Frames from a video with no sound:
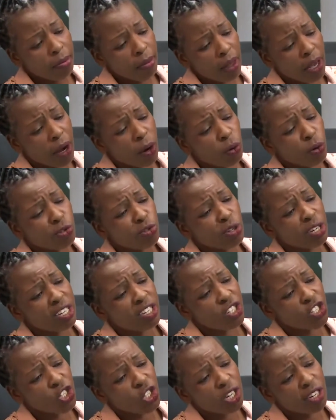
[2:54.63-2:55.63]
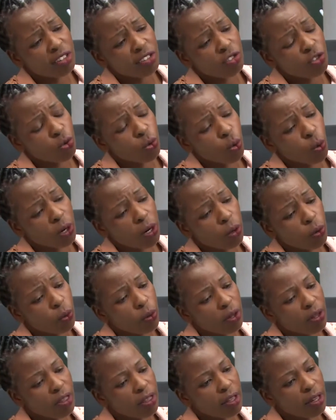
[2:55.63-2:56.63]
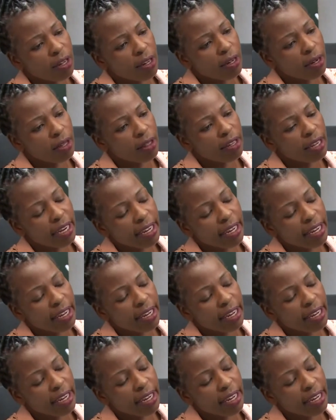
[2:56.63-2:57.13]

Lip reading: I also had a chance to work with the